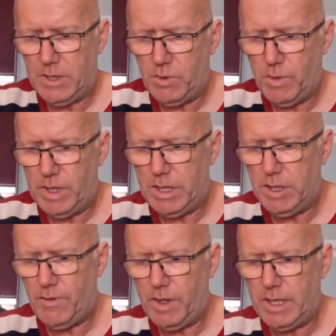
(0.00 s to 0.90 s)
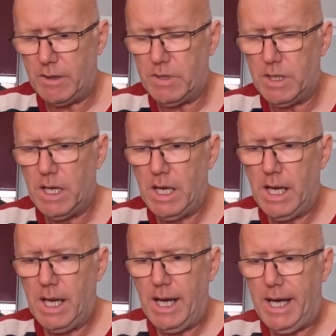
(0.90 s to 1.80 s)
That's what we're going to find out.
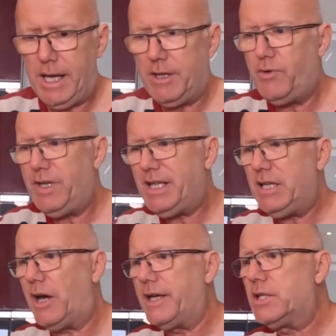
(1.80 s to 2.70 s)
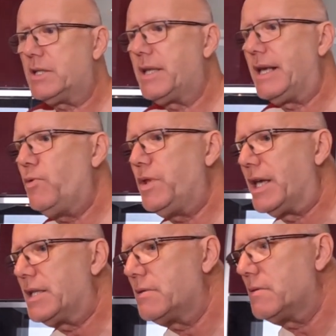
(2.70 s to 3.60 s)
There is a nice thing with
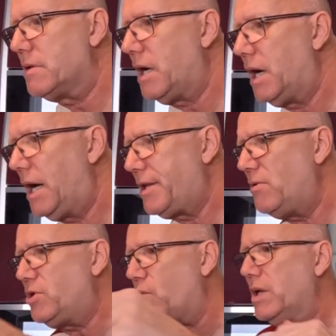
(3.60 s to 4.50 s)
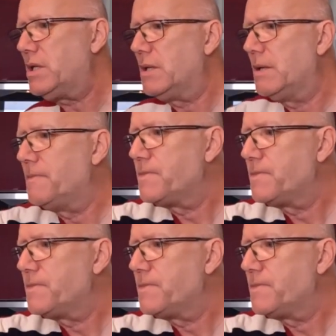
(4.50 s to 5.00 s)
this. I don't do it.